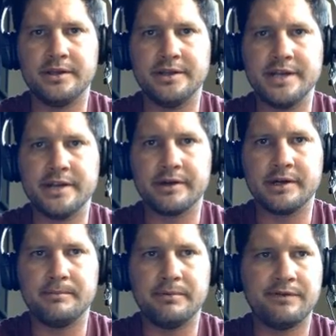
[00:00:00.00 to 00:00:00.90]

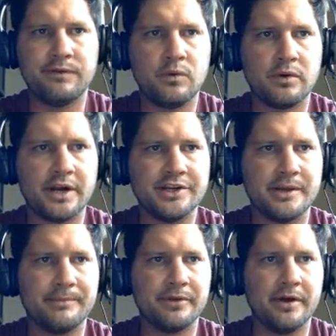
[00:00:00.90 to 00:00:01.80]
Nerium before I
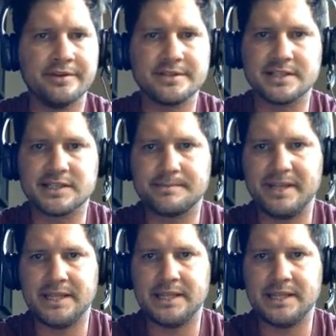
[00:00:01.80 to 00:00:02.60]
jumped on this to speed